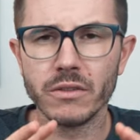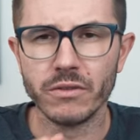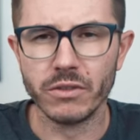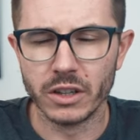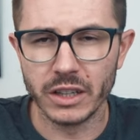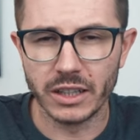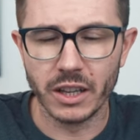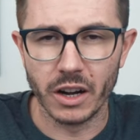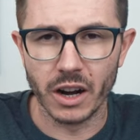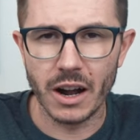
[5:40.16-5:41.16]
a
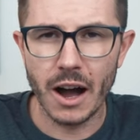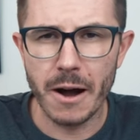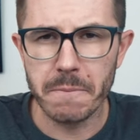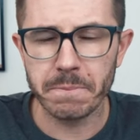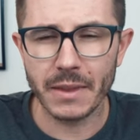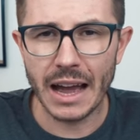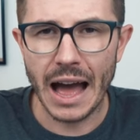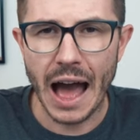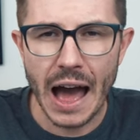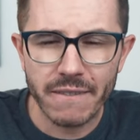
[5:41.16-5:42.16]
verdict here, um,
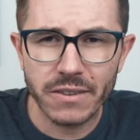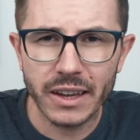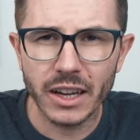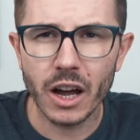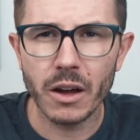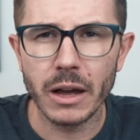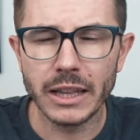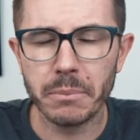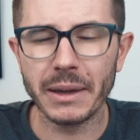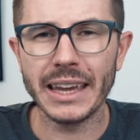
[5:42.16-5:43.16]
I think
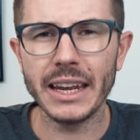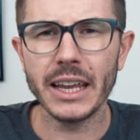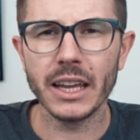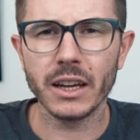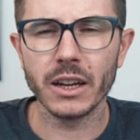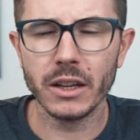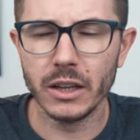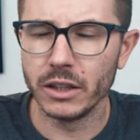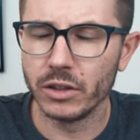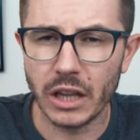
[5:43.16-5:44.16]
at the beginning
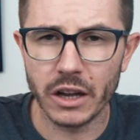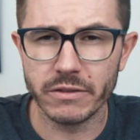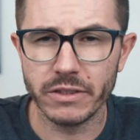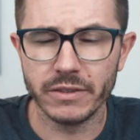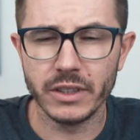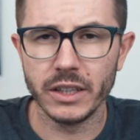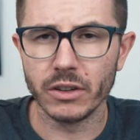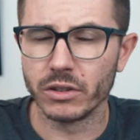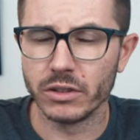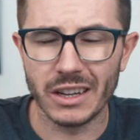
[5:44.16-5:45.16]
in
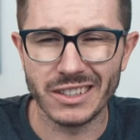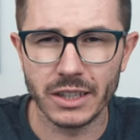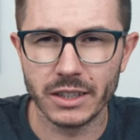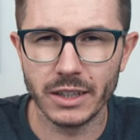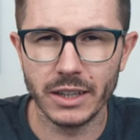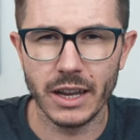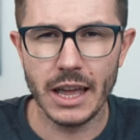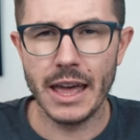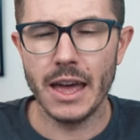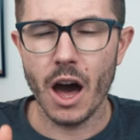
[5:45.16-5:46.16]
2015 or 2016,
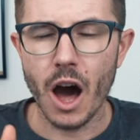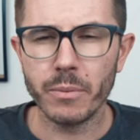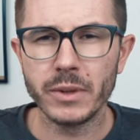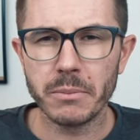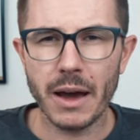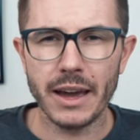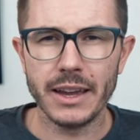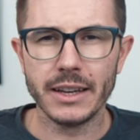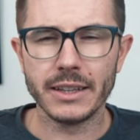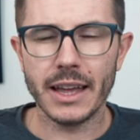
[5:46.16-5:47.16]

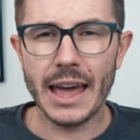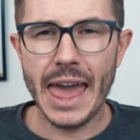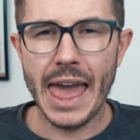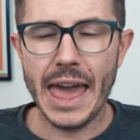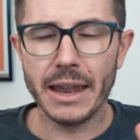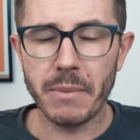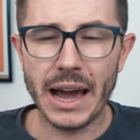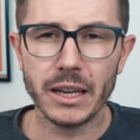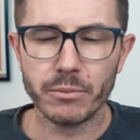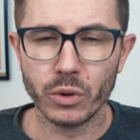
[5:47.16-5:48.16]
OptiMind and
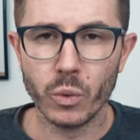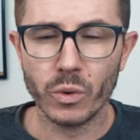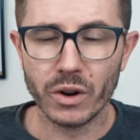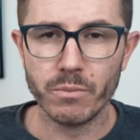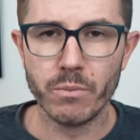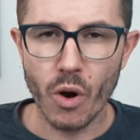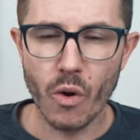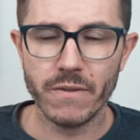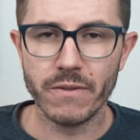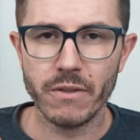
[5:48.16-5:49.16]
Mind Lab Pro were
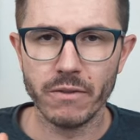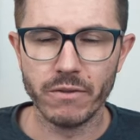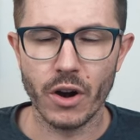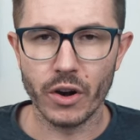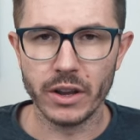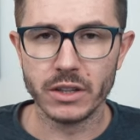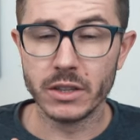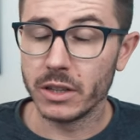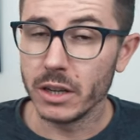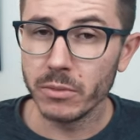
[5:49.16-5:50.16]
both very
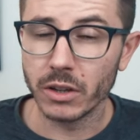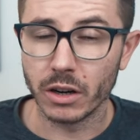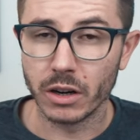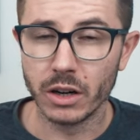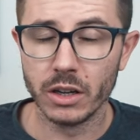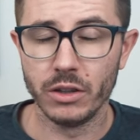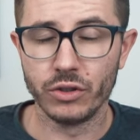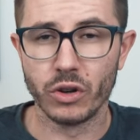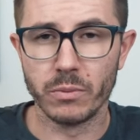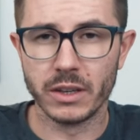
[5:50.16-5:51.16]
similar
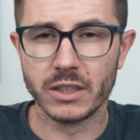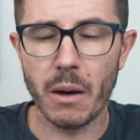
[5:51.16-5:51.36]
nootropic